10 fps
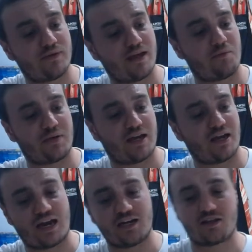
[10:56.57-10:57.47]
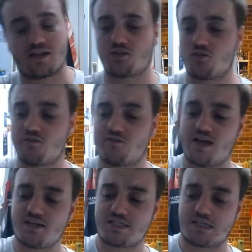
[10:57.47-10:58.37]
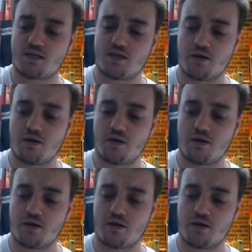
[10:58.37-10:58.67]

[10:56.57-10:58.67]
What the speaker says: without being anything too fancy.